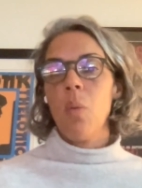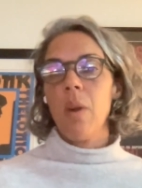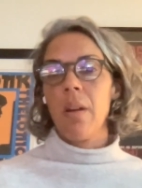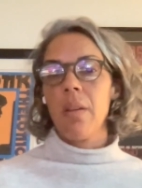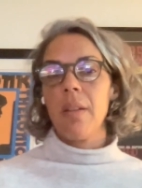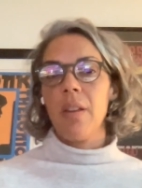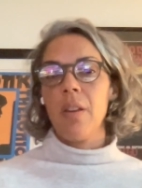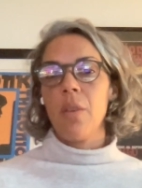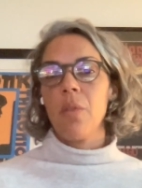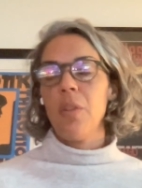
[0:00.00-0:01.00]
where,
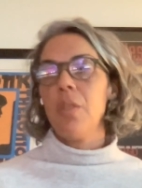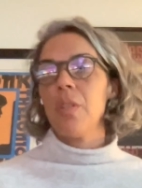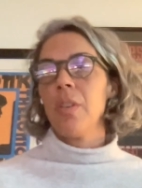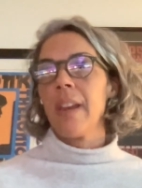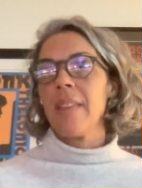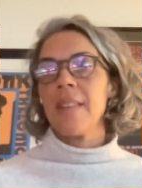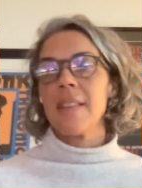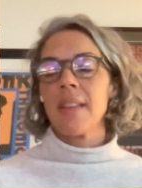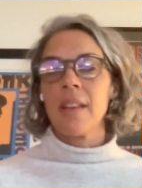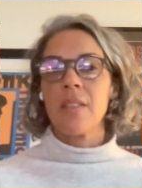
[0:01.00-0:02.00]
you could look at
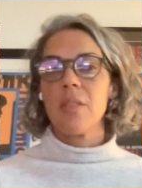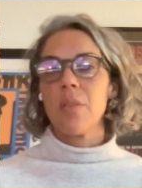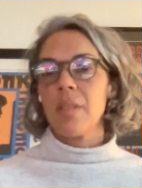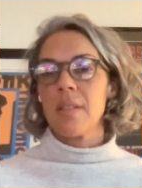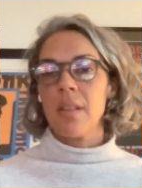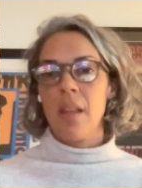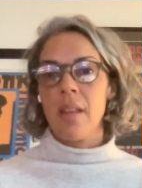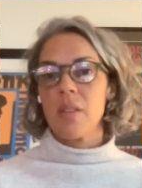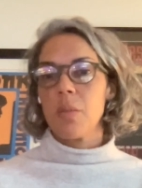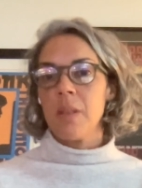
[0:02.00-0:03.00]
this like a Sola
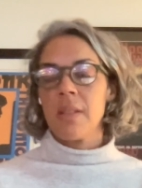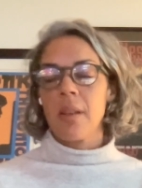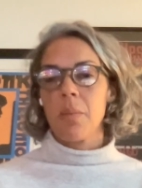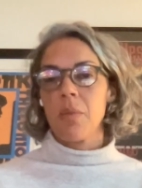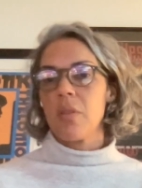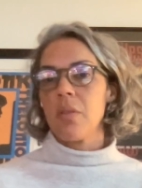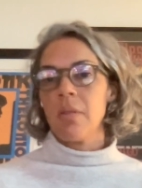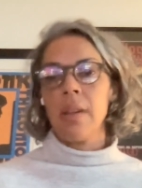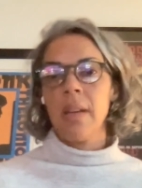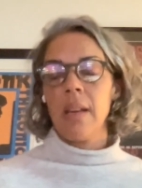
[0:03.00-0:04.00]
Salon Suites
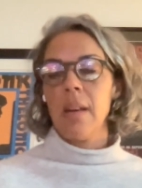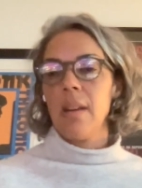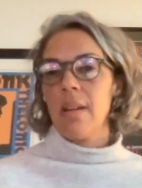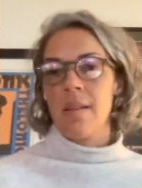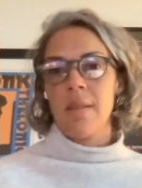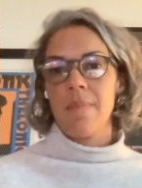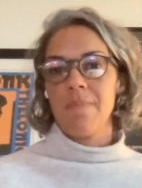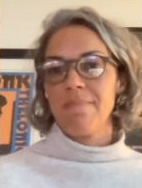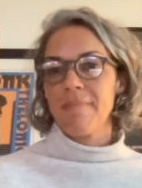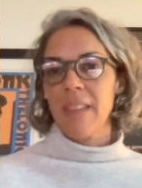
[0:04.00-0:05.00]
opportunity,
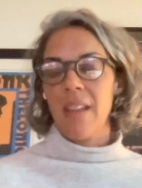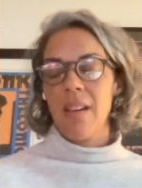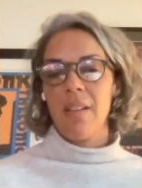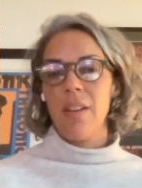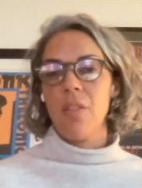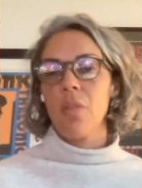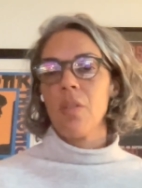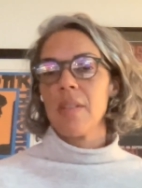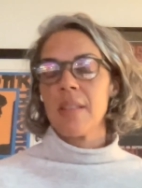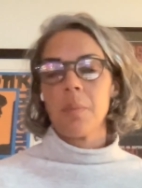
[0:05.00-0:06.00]

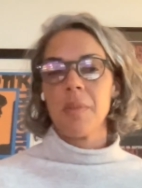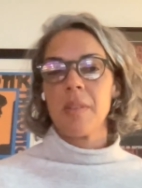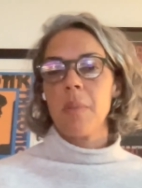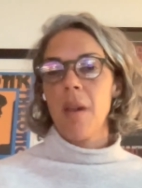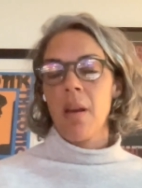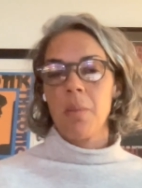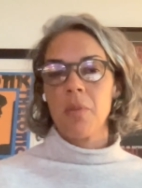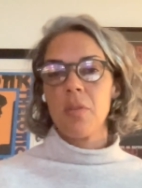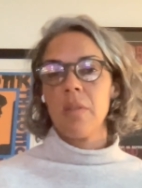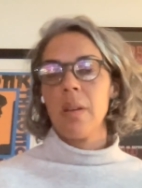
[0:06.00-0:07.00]
or a simple spa
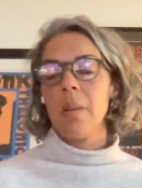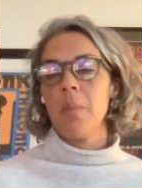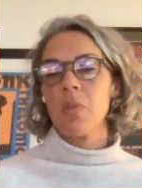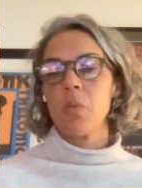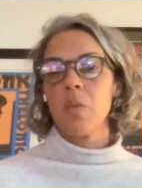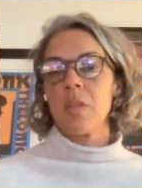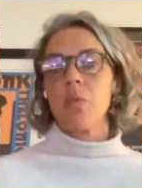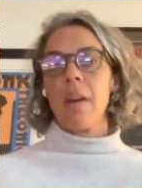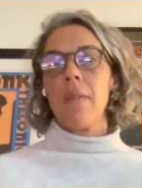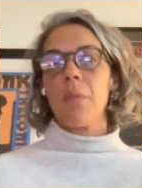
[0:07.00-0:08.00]
opportunity. But
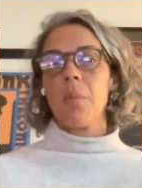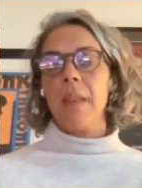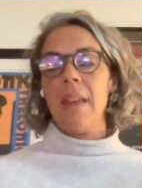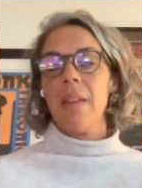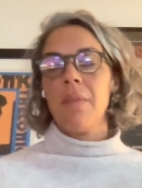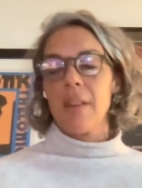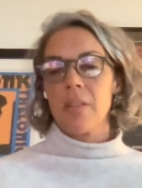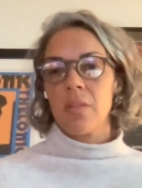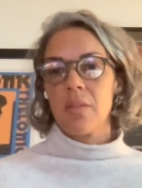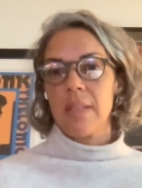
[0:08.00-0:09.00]
what's great from the
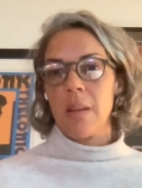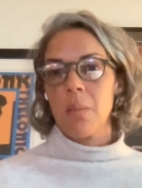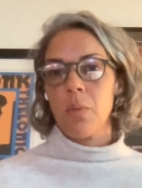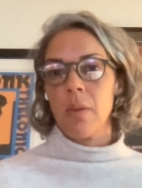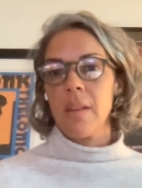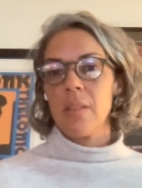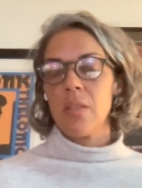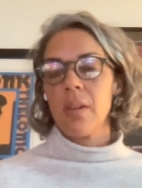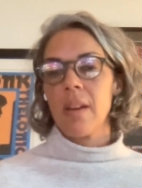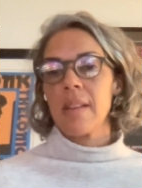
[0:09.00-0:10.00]
investor standpoint
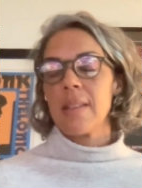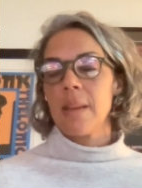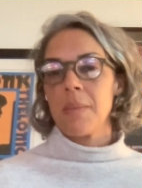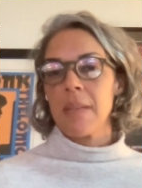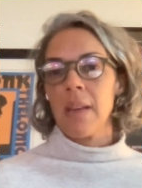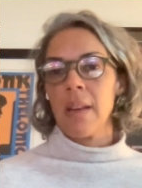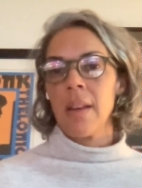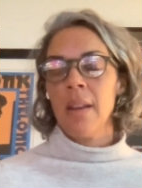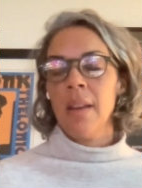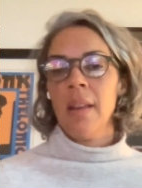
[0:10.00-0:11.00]
is you're not
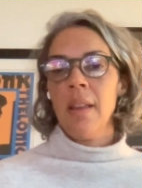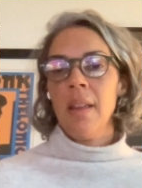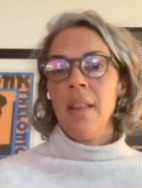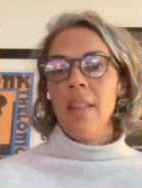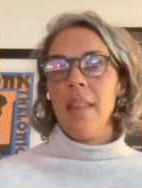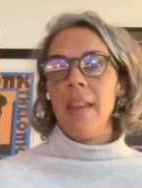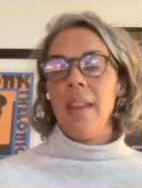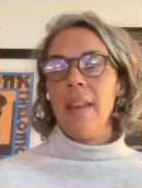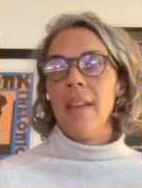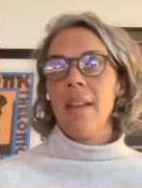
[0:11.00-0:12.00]
accepting
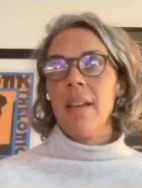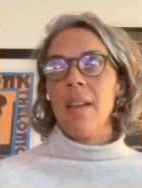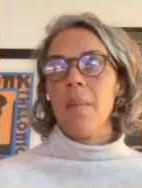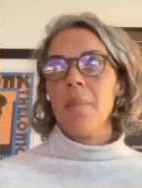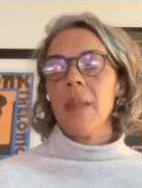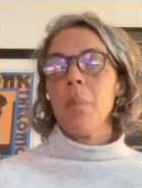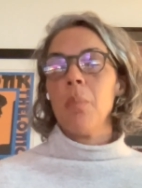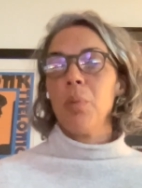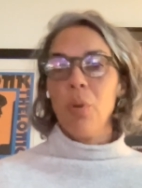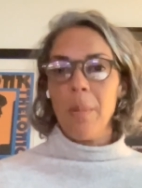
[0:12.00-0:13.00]
the
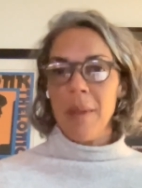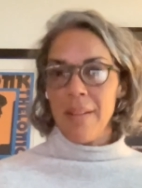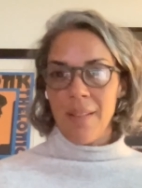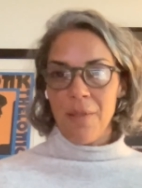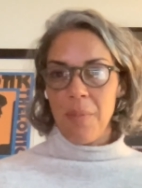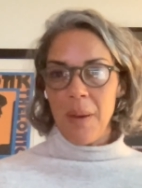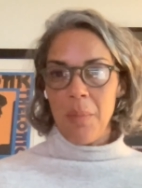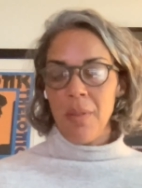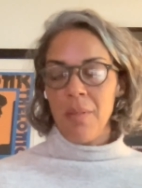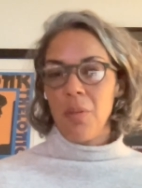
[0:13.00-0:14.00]
employment of
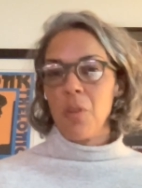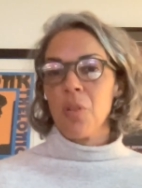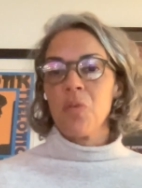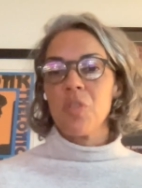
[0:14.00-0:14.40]
people. You're